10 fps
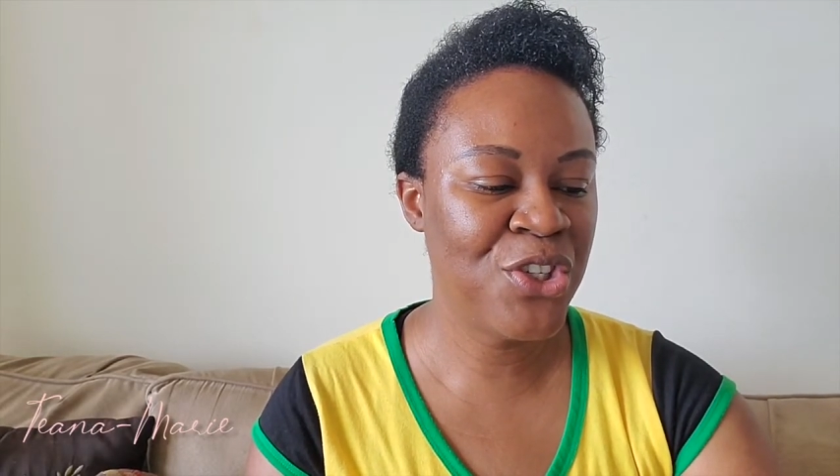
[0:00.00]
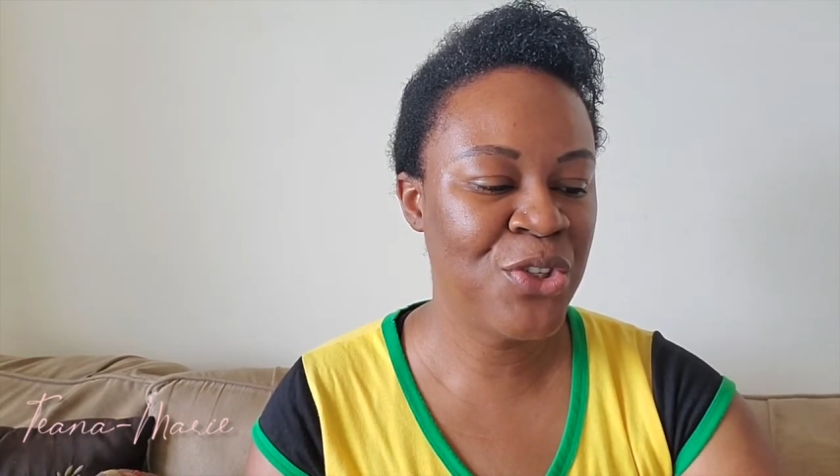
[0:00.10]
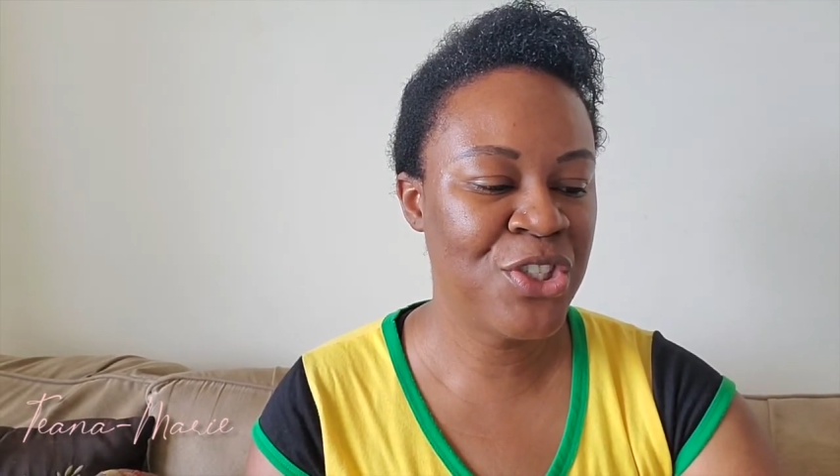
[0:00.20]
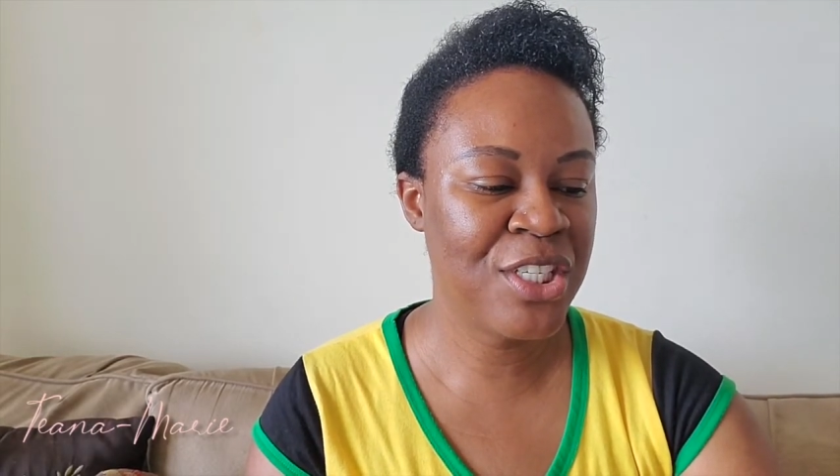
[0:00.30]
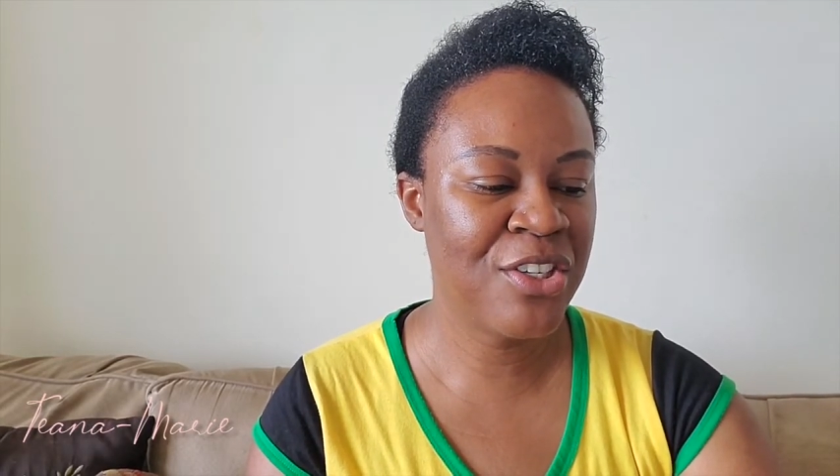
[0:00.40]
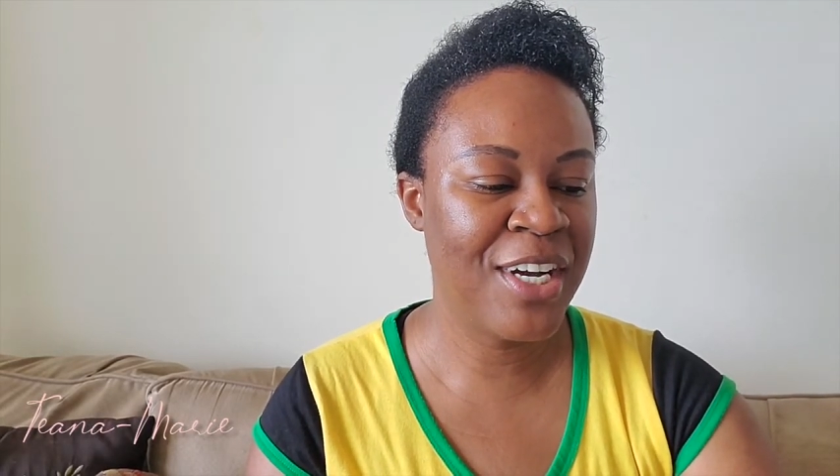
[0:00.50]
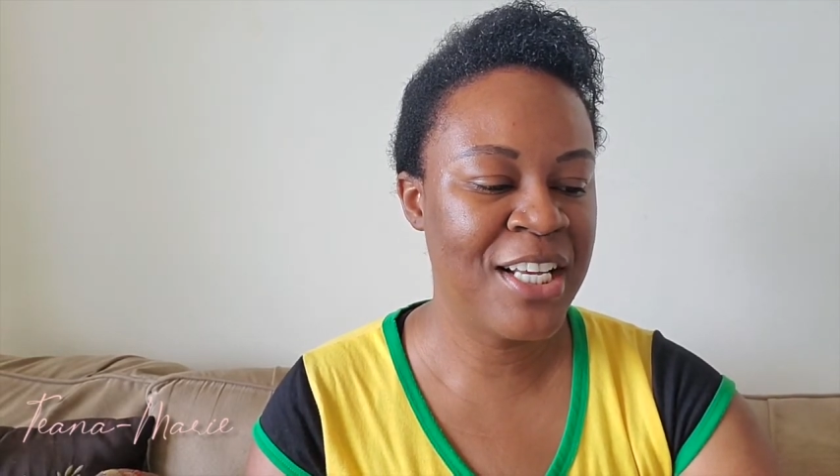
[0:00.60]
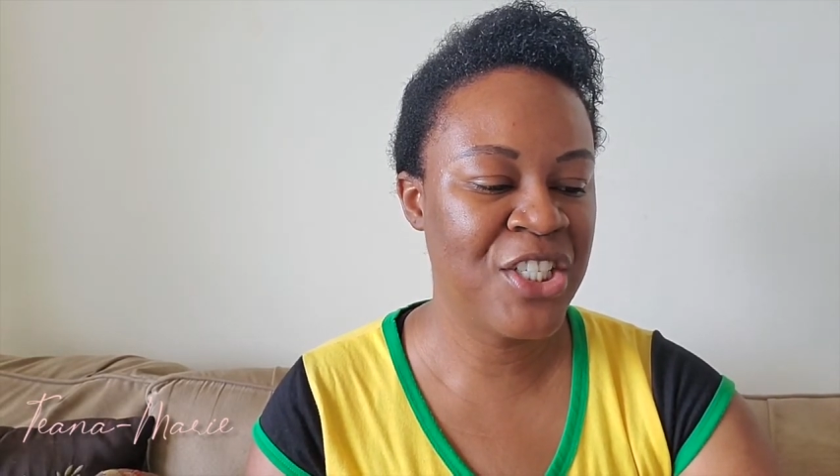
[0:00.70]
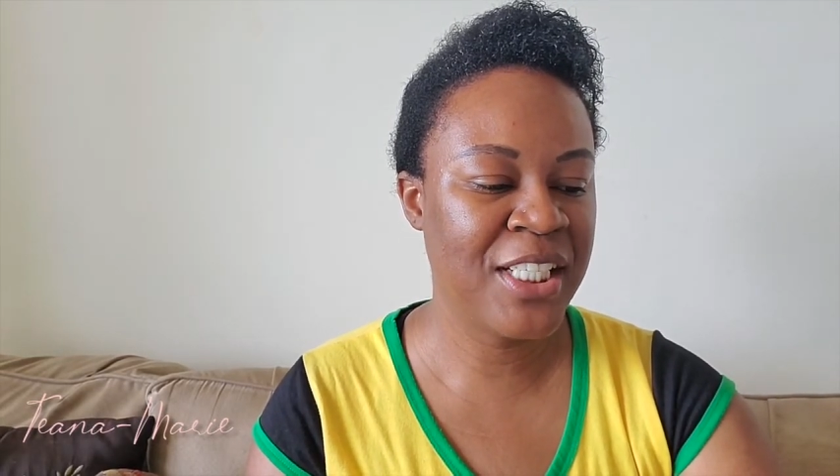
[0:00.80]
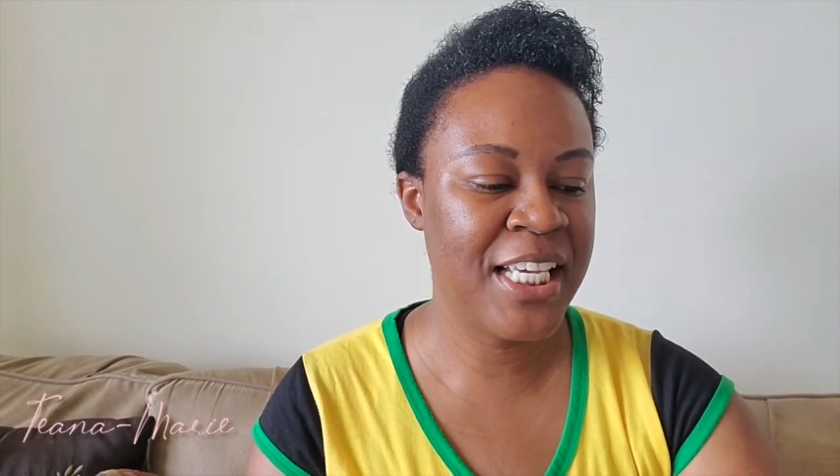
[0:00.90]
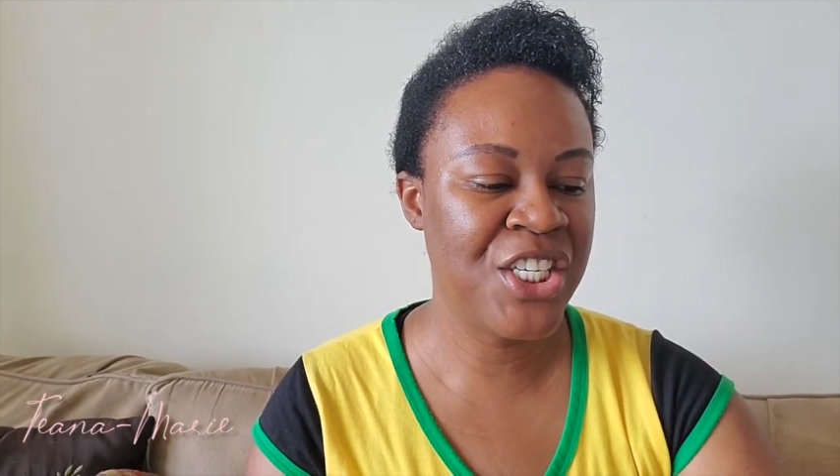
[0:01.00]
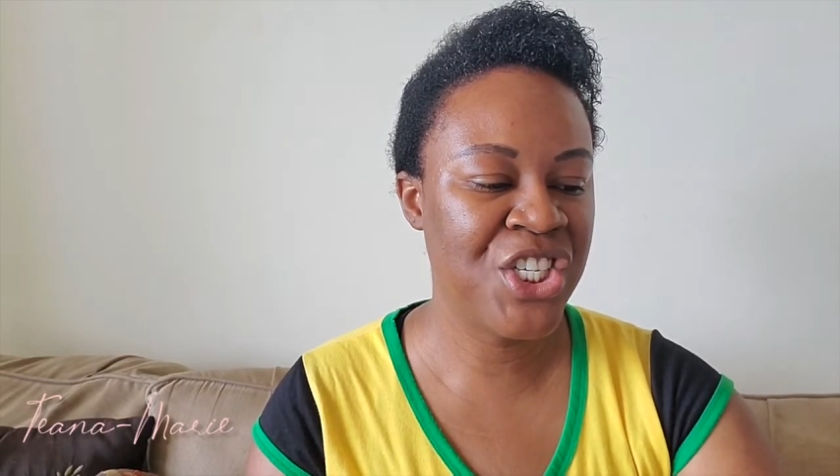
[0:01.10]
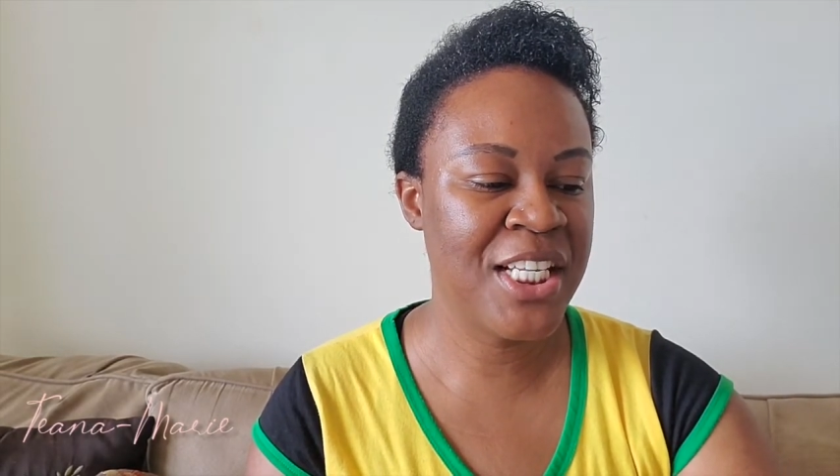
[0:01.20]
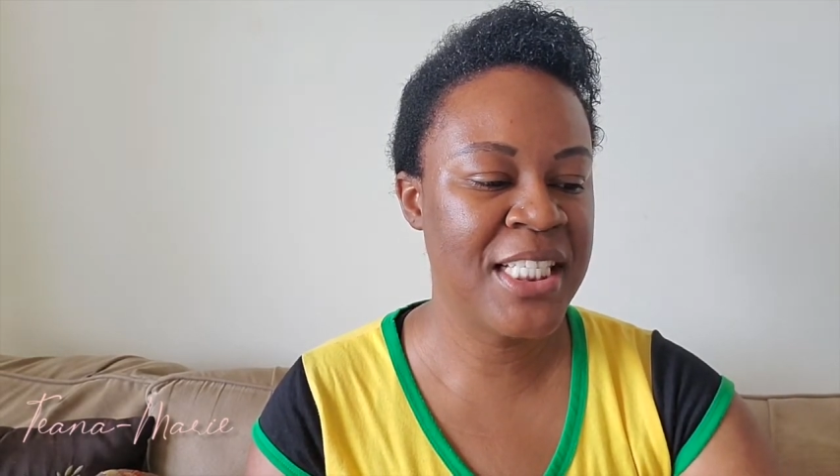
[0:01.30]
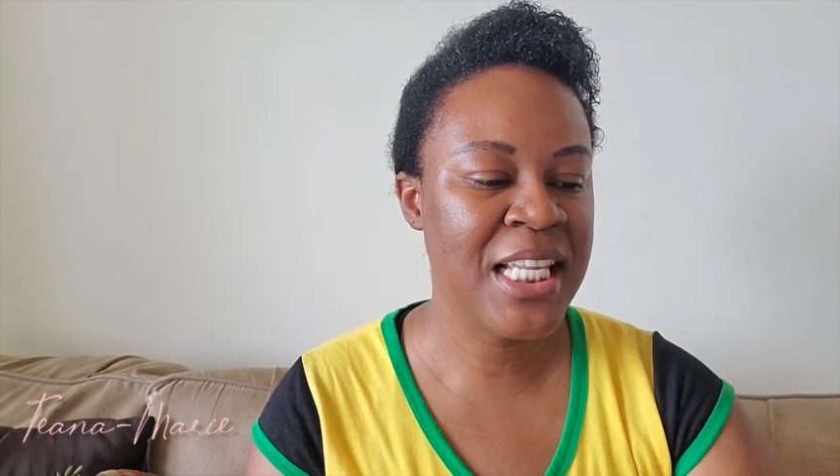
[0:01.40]
huge
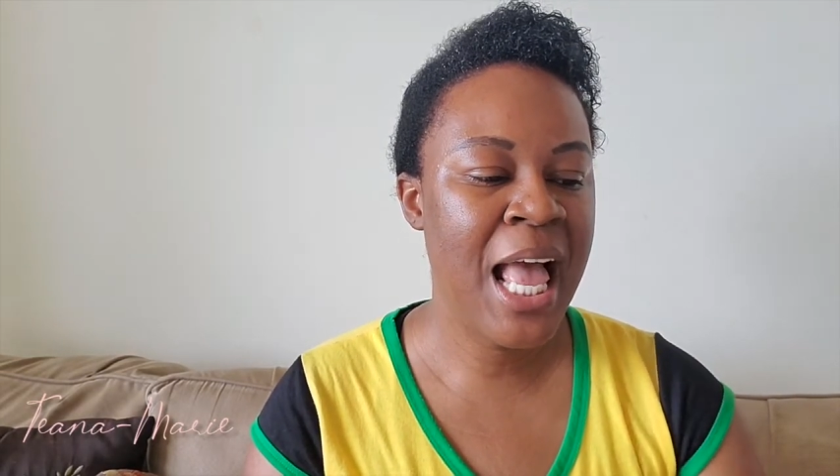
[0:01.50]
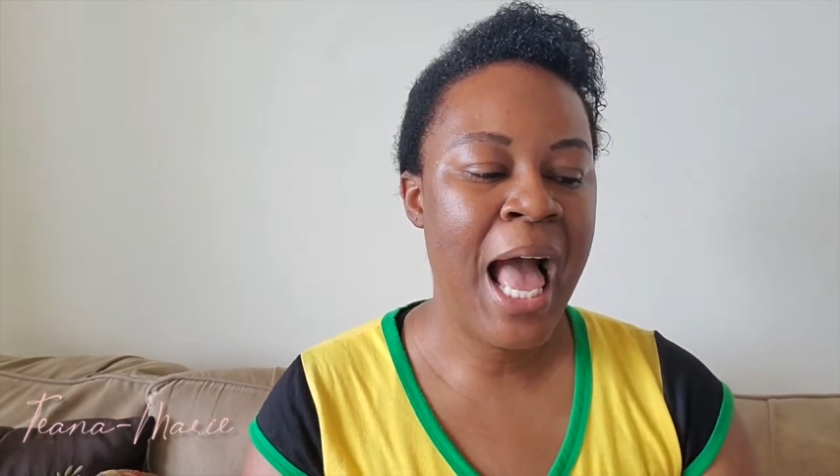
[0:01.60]
congratulations.